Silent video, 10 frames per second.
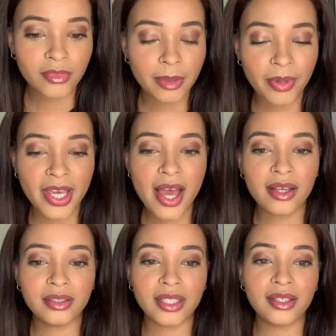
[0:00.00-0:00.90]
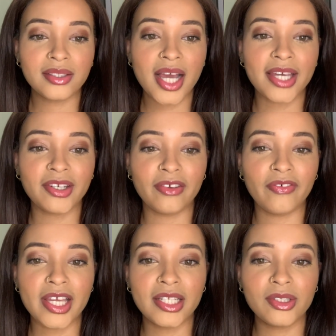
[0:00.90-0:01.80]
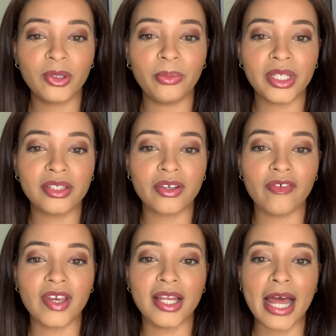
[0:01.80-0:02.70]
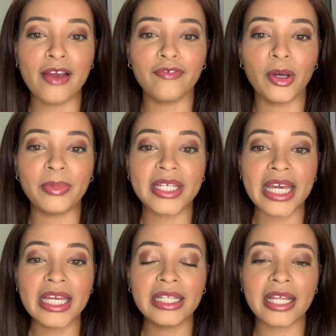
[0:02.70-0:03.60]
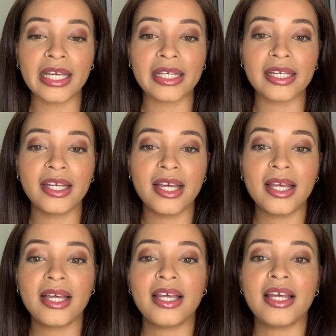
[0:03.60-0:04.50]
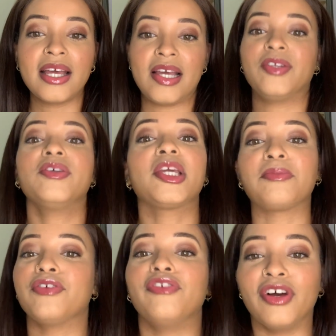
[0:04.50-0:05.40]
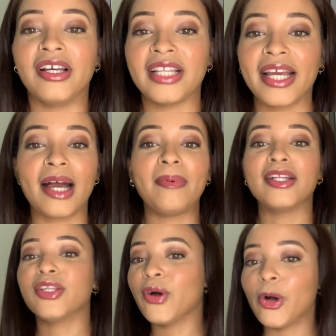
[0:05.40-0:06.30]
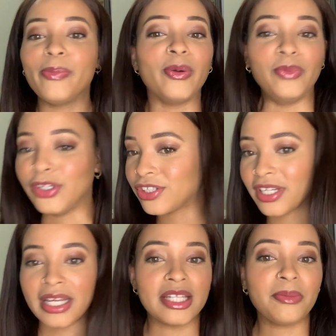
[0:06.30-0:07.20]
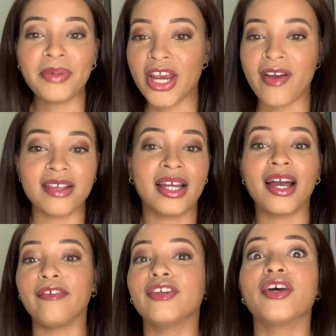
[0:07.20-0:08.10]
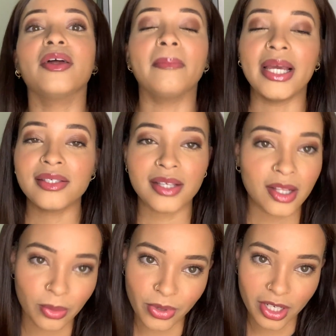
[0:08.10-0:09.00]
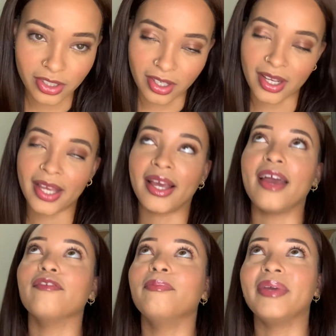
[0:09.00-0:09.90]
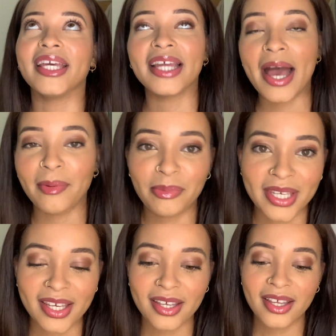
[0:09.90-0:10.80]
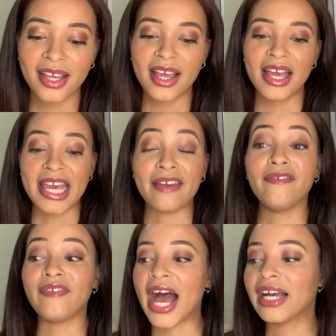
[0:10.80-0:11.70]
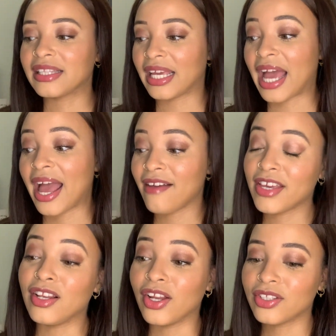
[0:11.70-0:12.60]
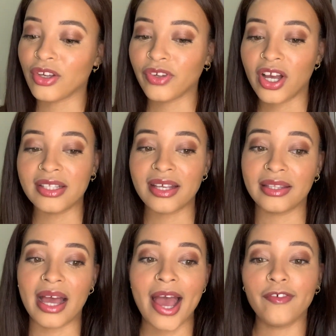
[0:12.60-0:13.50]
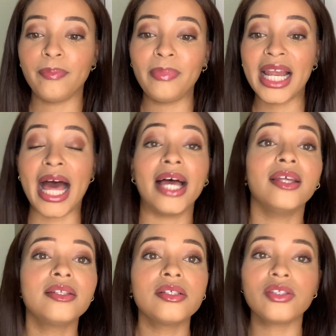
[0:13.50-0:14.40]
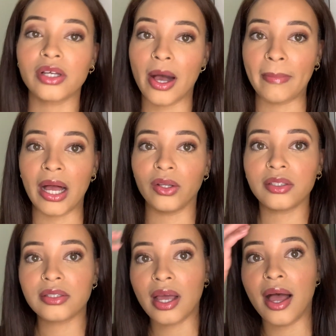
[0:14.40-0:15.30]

But yeah, that's kind of a little bit of a life update. Like don't get me wrong, like about the whole promotion and the pay rise, like I've done my celebration, like I've been happy. In fact, like I have a lot of content that I've planned to come out